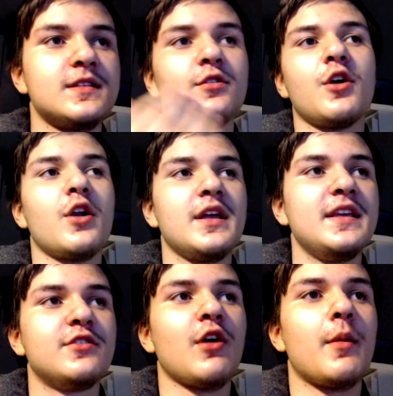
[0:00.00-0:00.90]
gonna
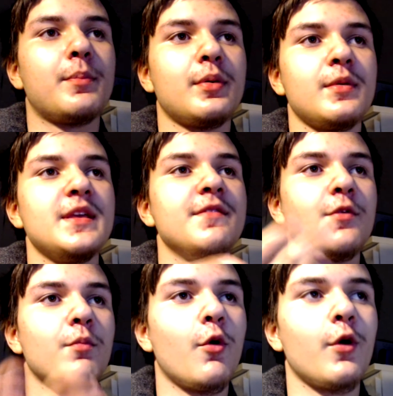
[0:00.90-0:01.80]
eat up even
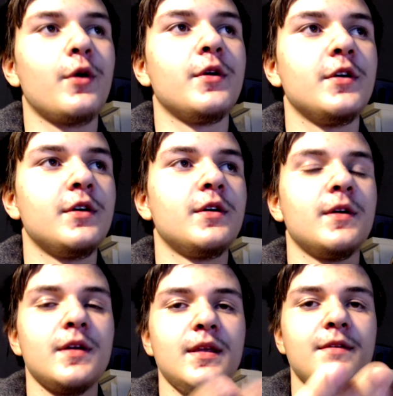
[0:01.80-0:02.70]
more
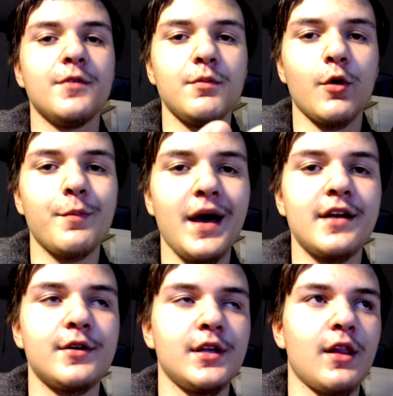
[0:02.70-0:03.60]

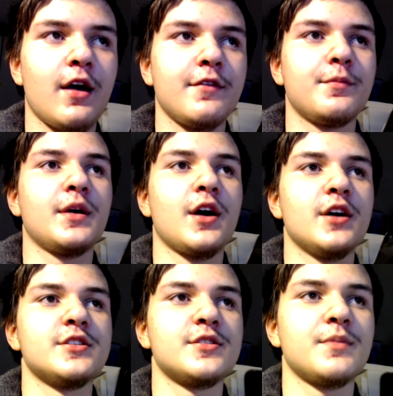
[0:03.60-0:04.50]
battery life
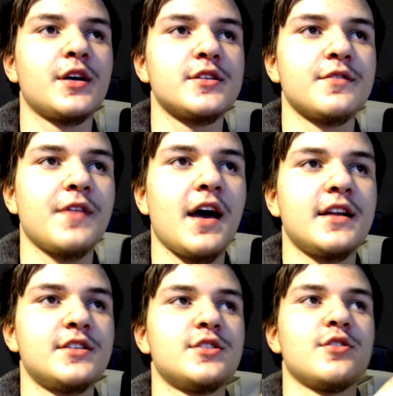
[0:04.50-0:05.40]
because of
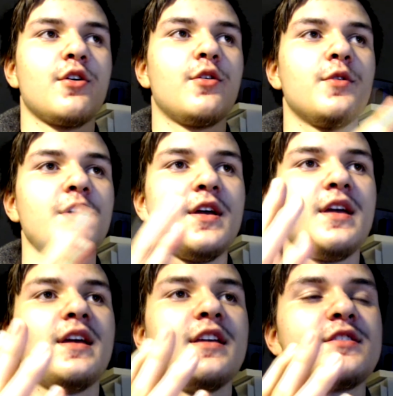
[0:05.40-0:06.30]
that. So
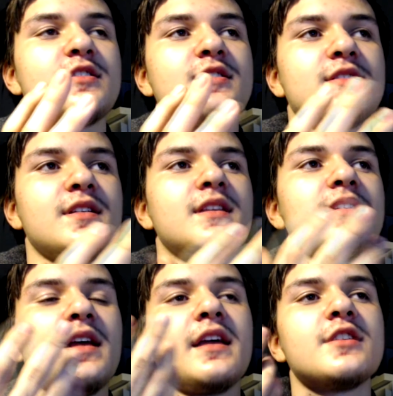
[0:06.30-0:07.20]
it's
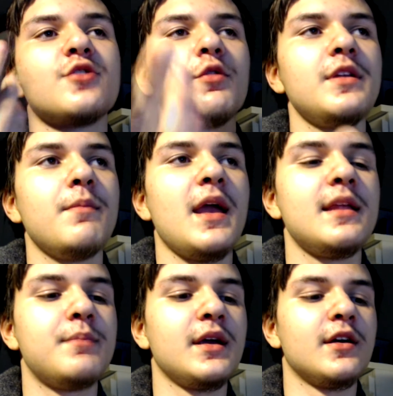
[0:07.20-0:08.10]
like it's only
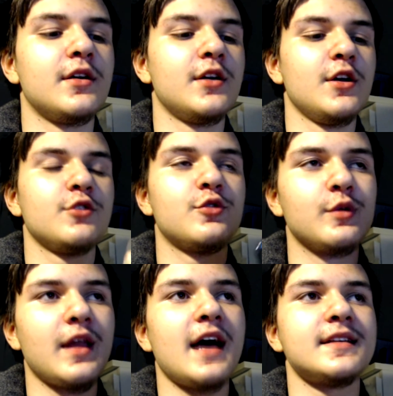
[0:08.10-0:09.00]
made bigger to
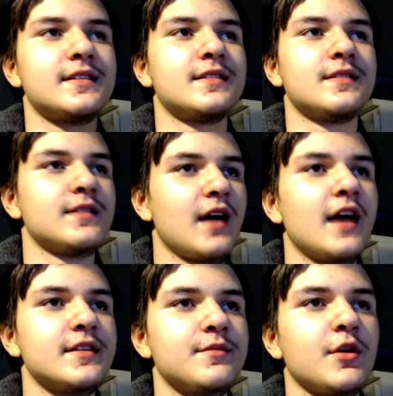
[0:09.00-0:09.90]
last
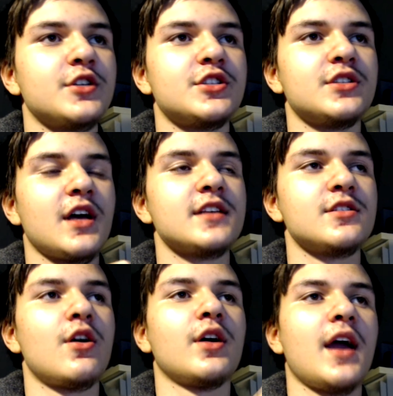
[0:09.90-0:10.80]
as
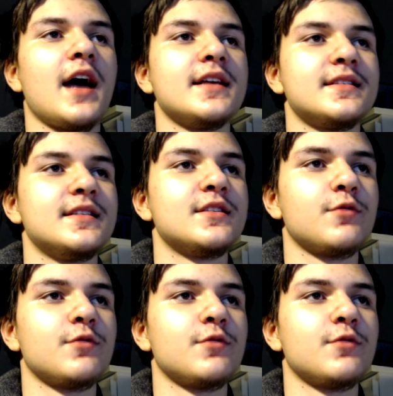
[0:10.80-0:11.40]
long as this one,